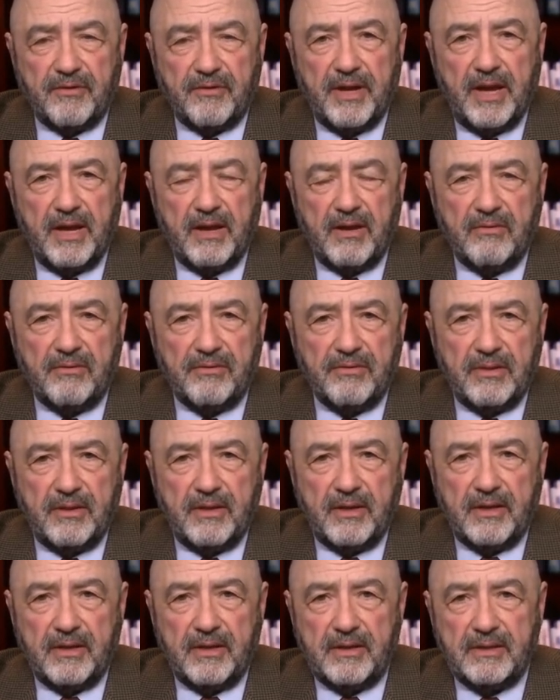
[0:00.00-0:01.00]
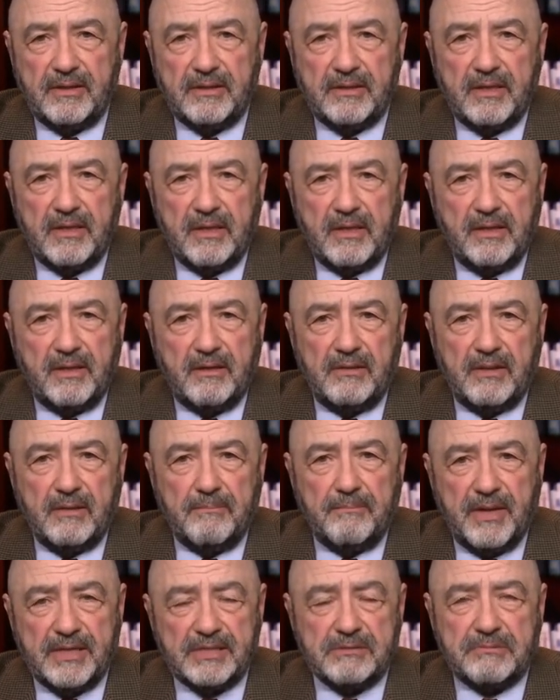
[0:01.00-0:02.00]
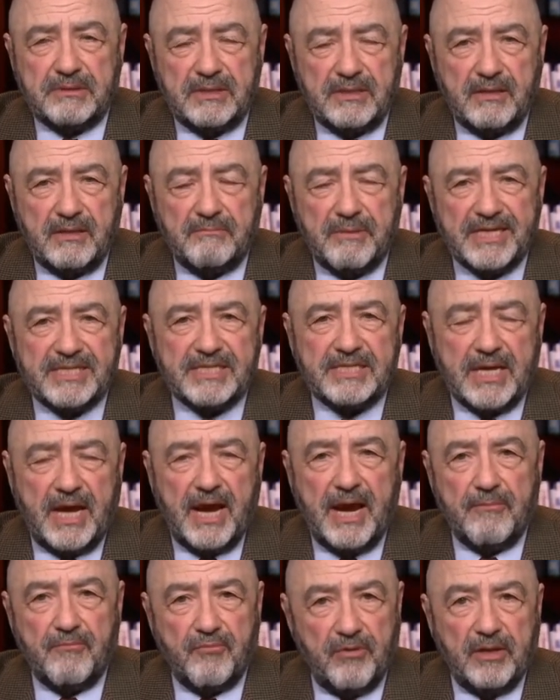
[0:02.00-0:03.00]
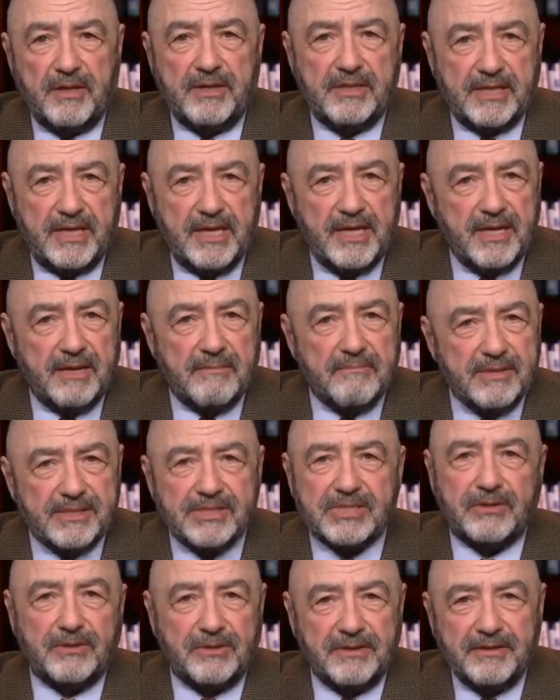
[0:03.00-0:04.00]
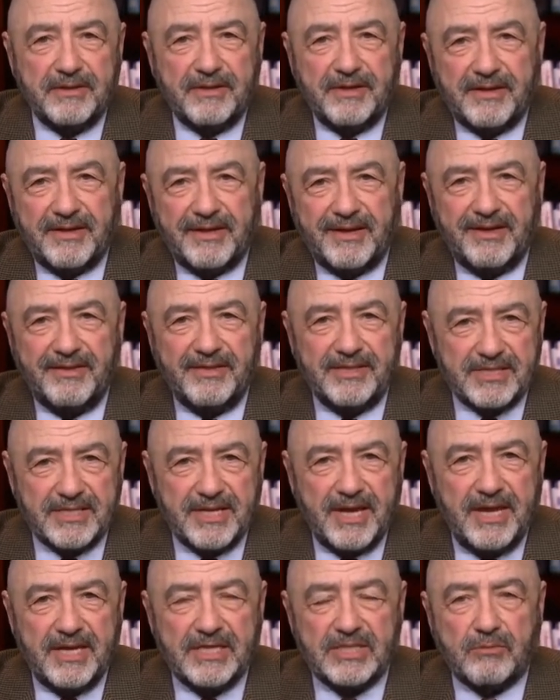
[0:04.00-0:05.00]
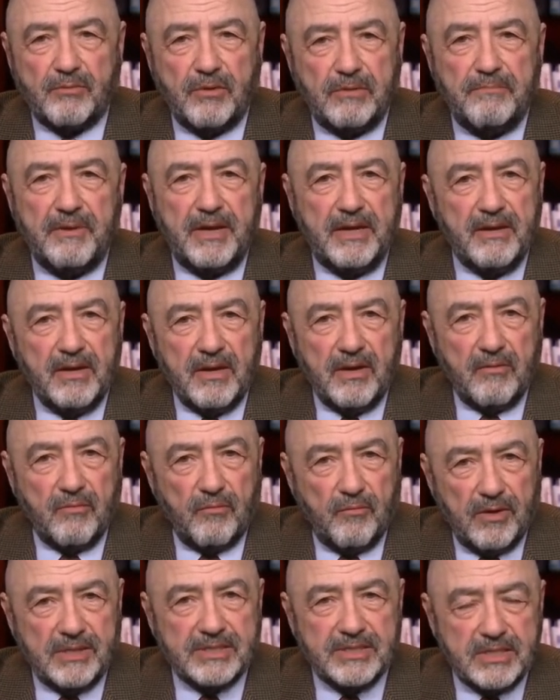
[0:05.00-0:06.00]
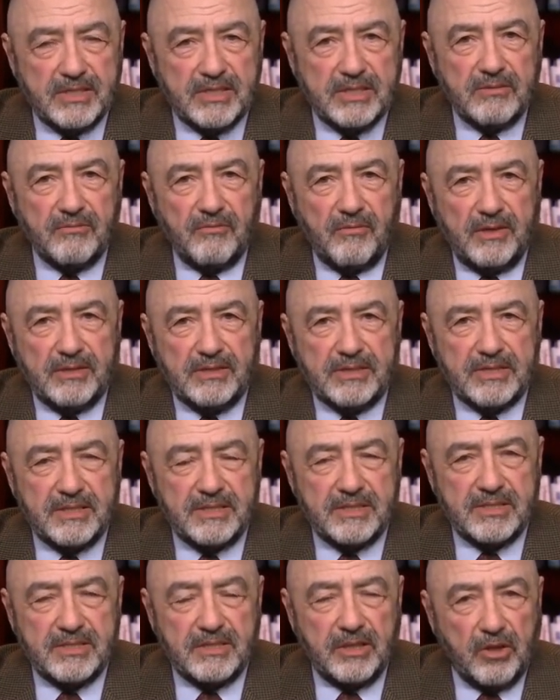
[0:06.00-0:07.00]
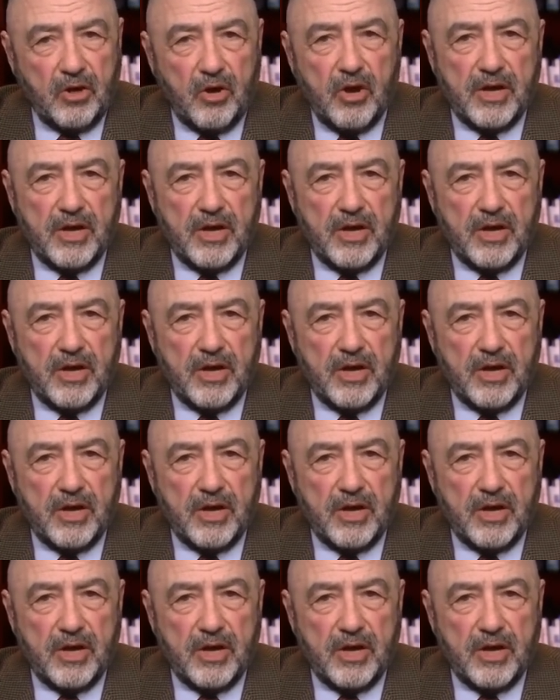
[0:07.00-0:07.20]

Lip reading: for now the best time really to hit a missile in this case would be once it's